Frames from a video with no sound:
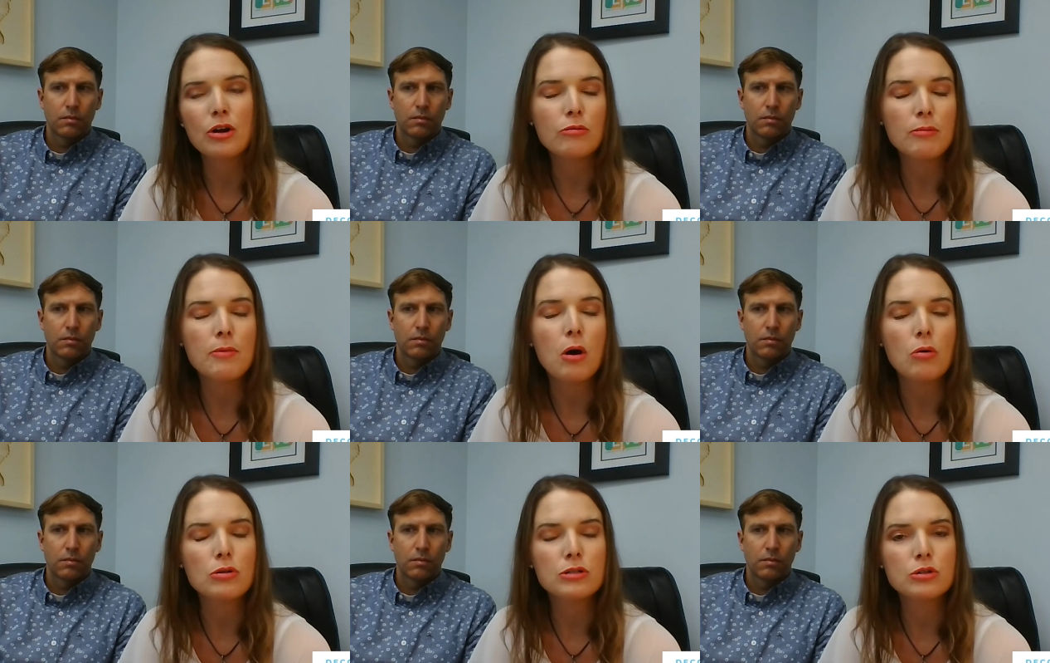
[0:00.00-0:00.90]
Speaker 1: that are
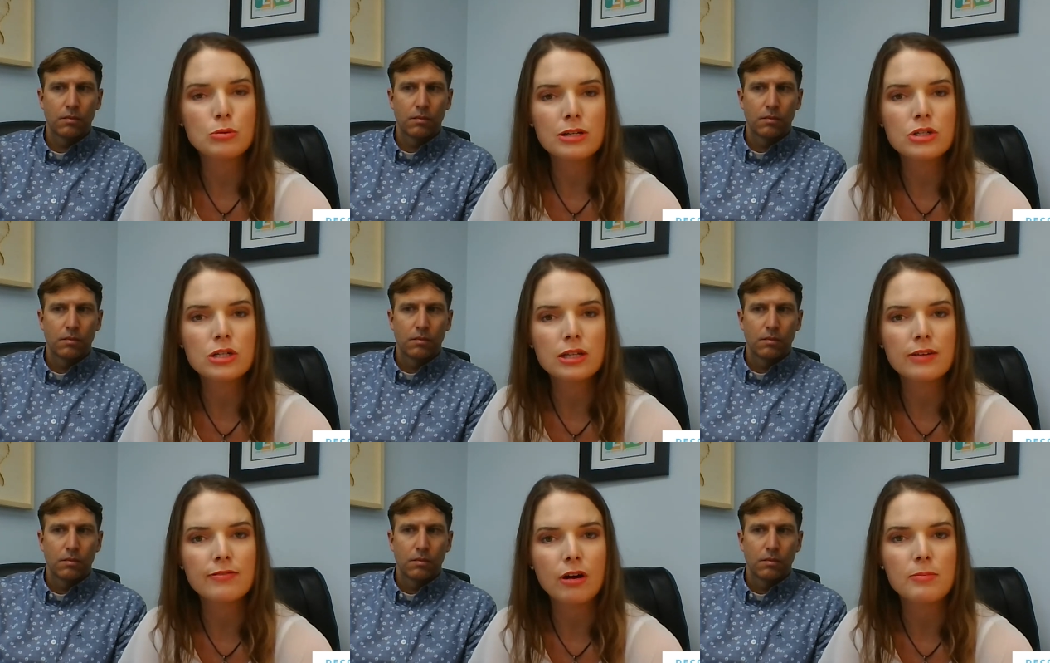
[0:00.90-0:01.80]
remote.
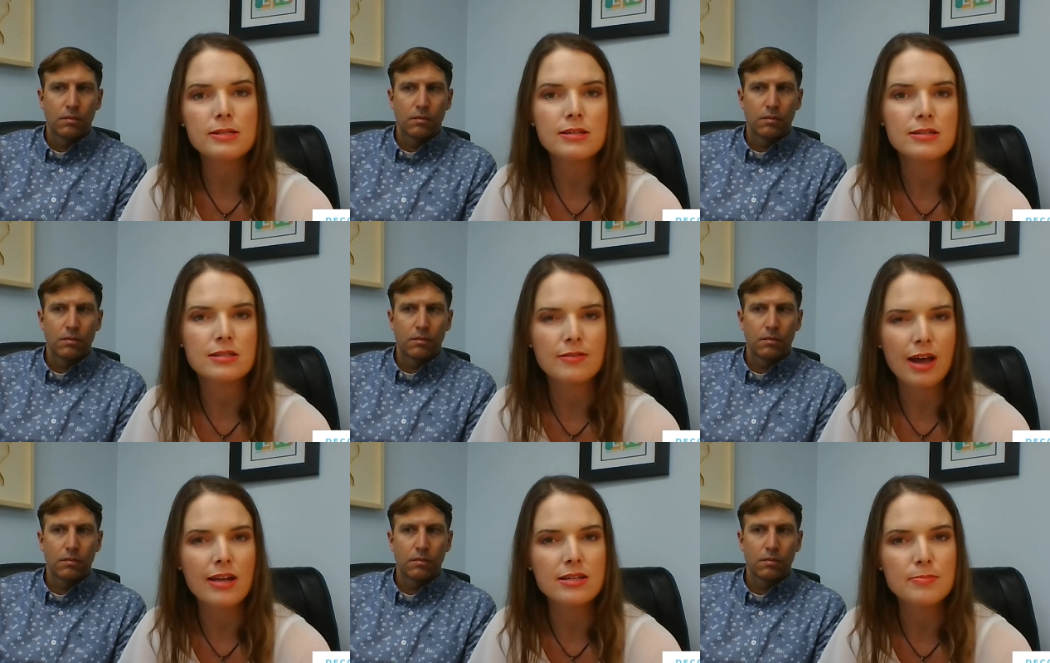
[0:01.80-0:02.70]
Traditionally, pharmacists have
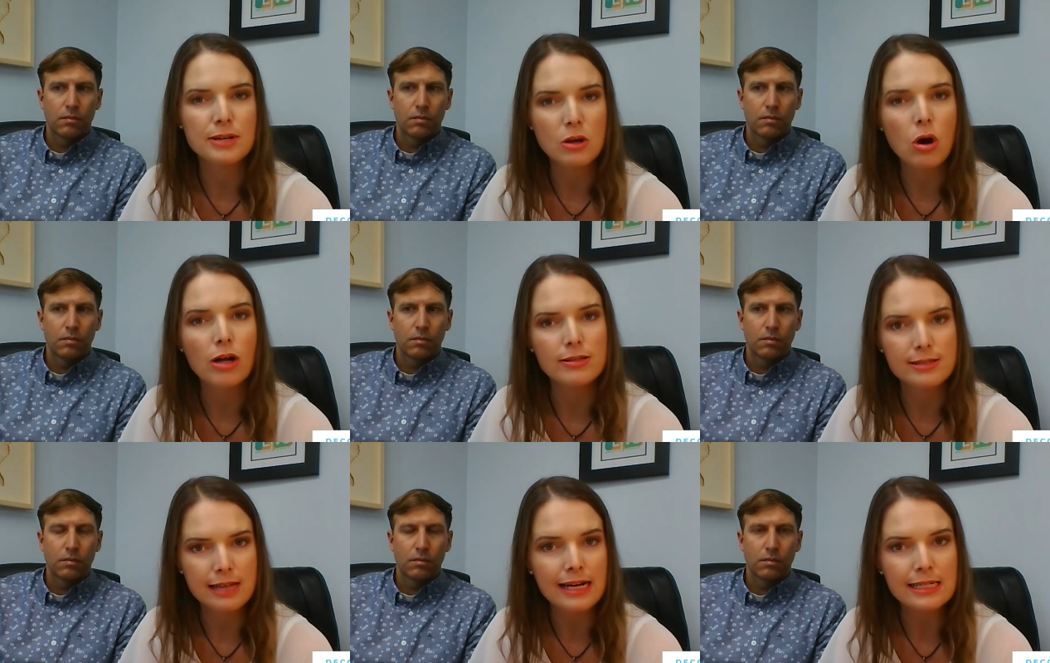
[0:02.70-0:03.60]
had to be on
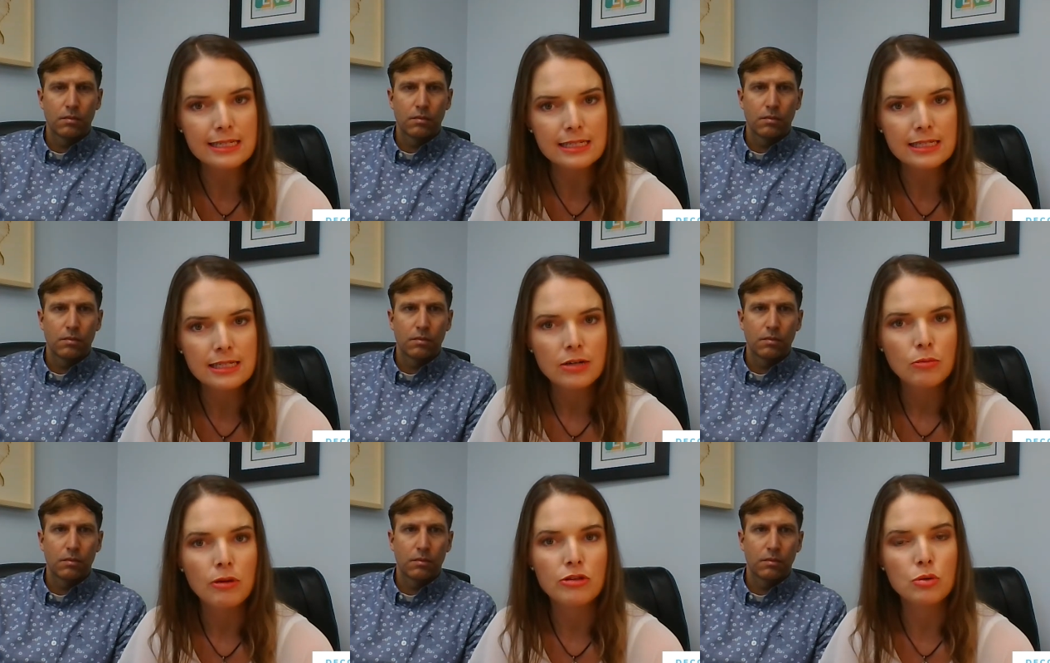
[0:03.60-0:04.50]
site
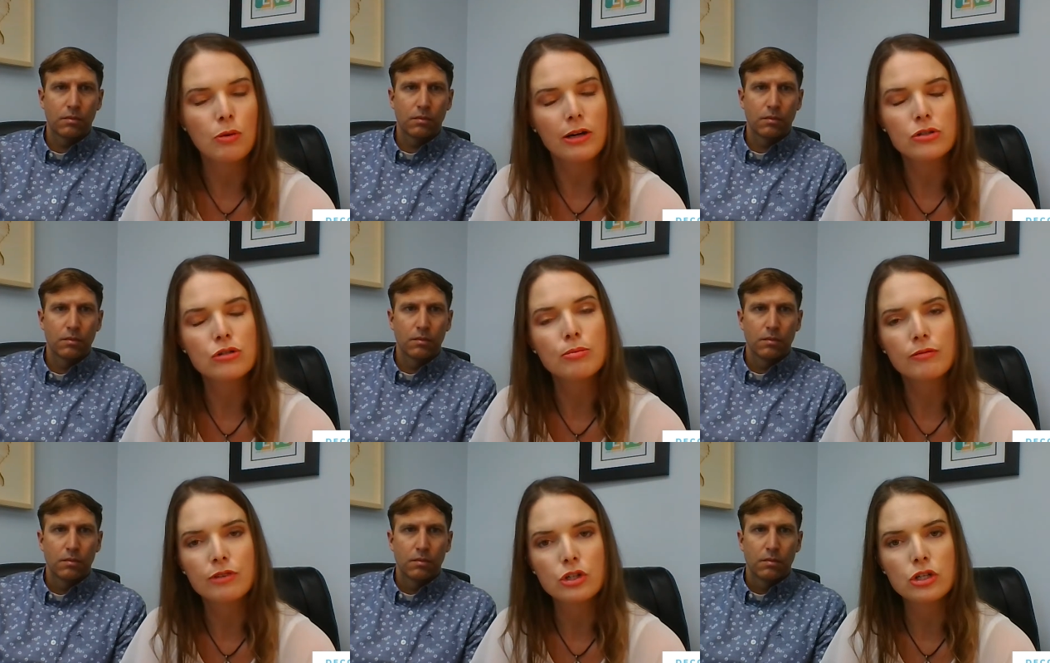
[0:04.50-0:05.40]
with direct
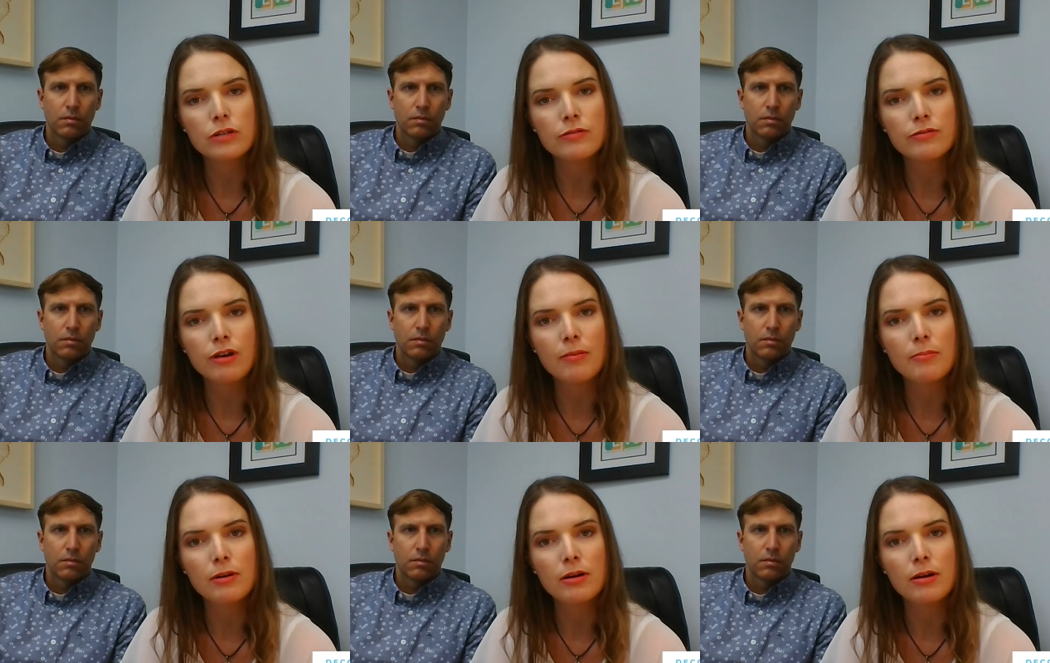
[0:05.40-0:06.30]
supervision
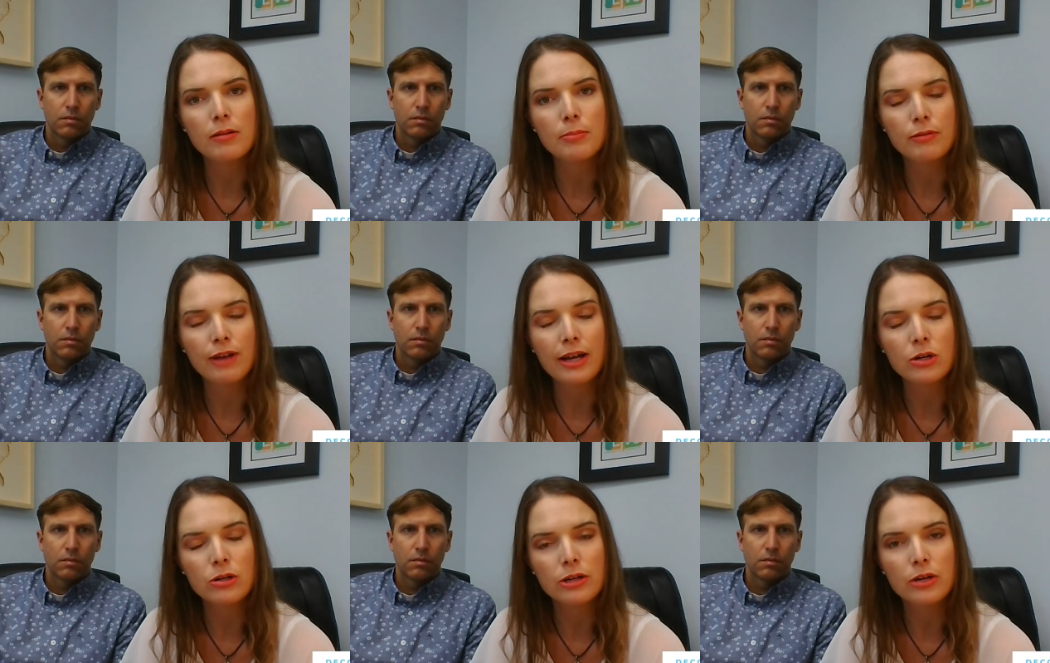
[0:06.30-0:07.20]
from a
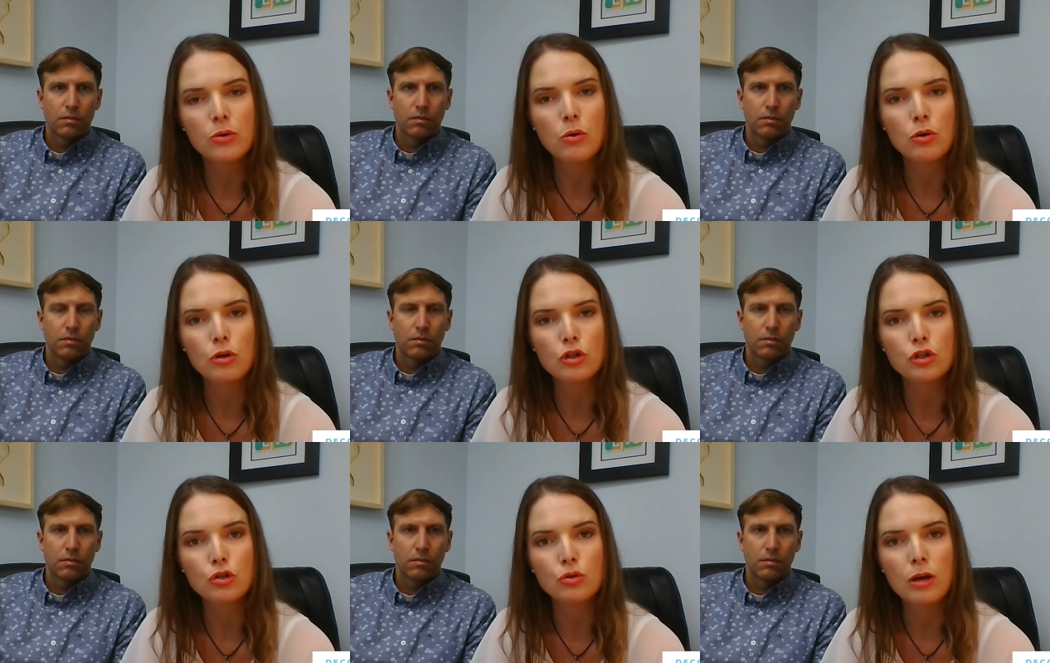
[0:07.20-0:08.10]
provider in order
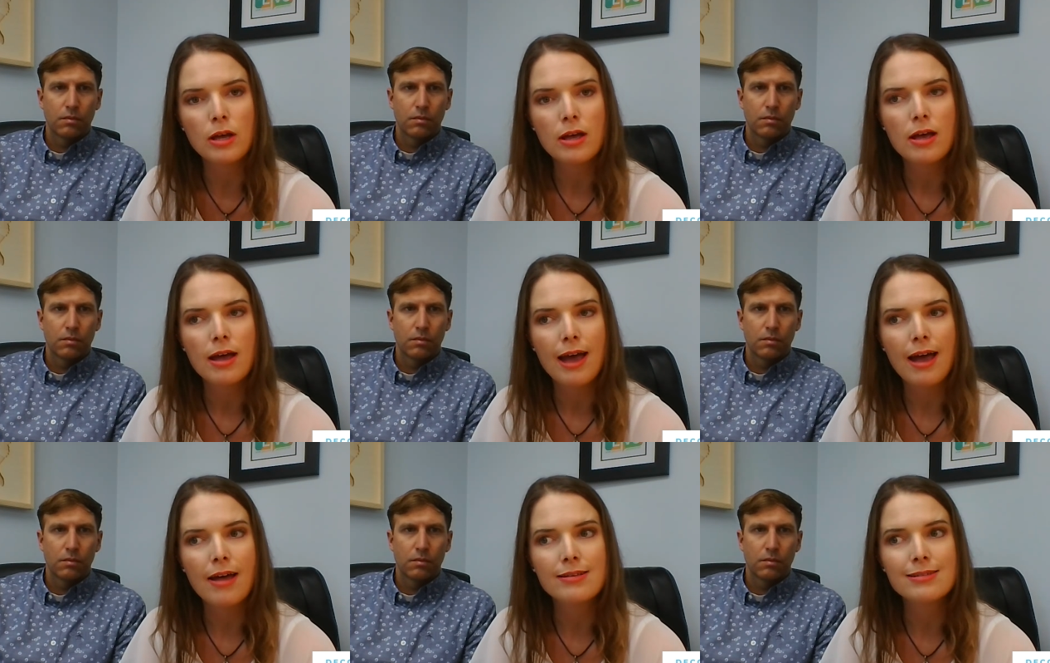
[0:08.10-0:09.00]
to
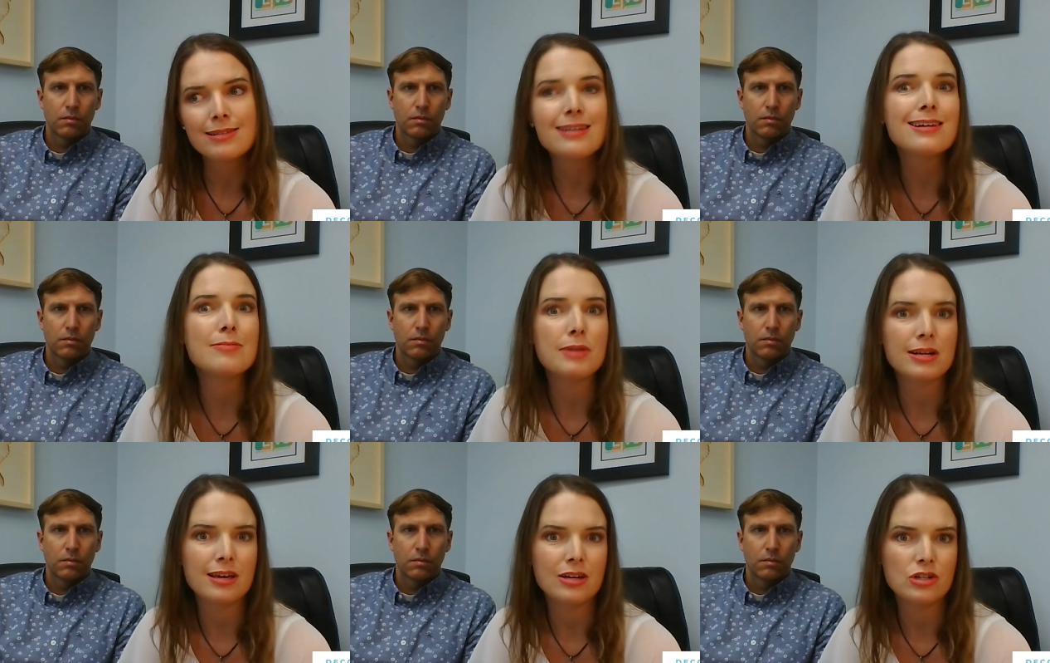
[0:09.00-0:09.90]
send in
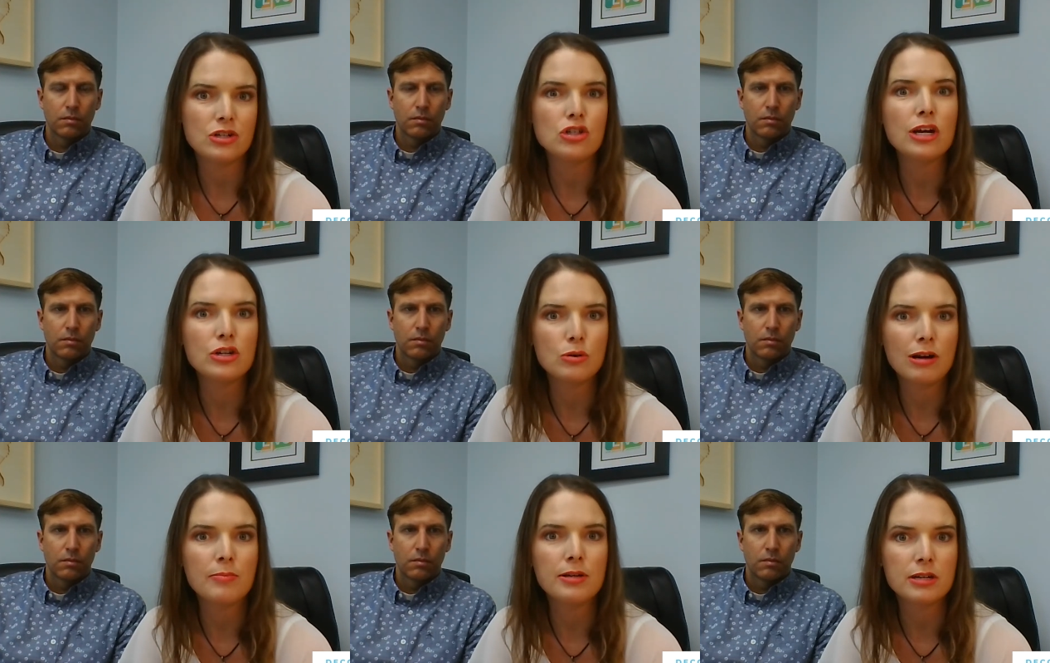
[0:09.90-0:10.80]
medication change
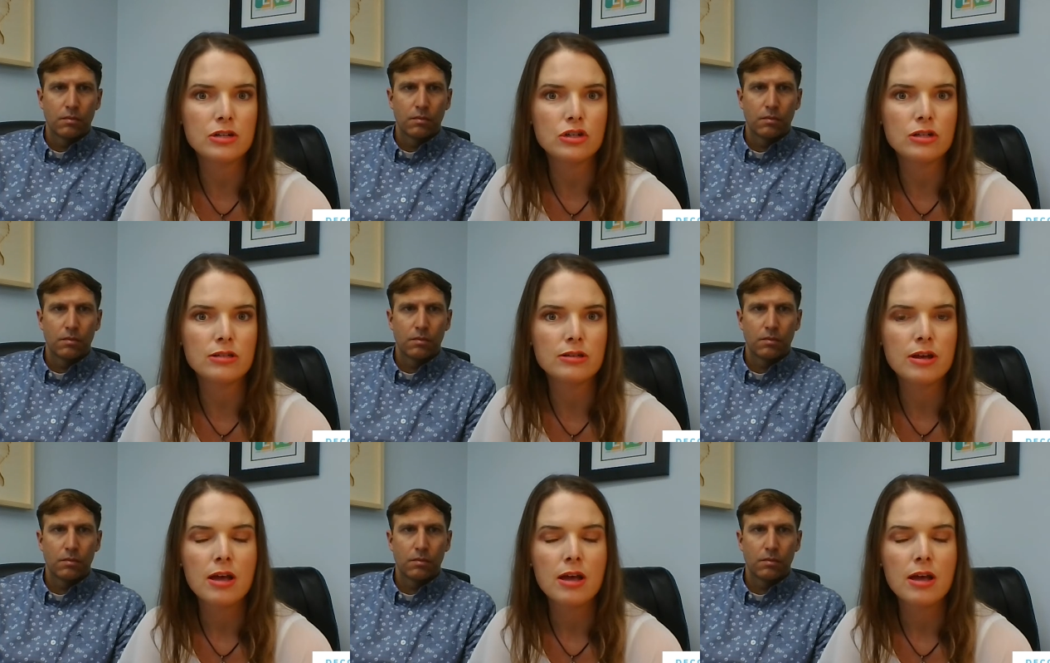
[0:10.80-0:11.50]
recommendations.